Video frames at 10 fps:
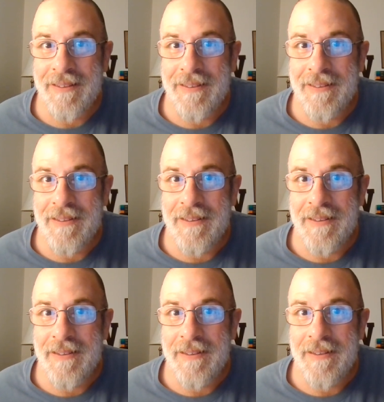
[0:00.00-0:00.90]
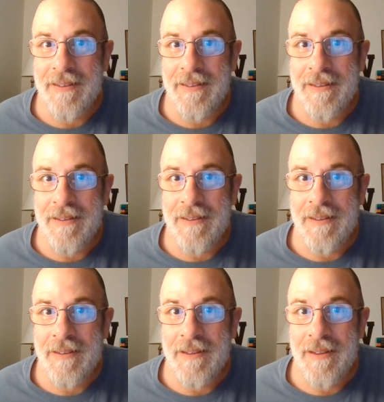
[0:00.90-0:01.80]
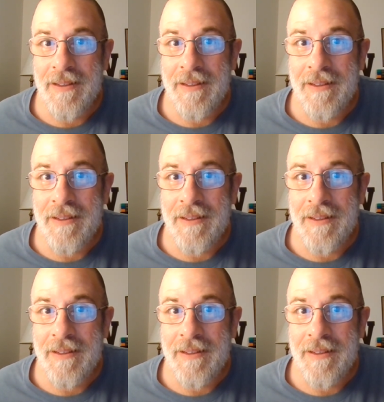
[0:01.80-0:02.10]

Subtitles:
(silence)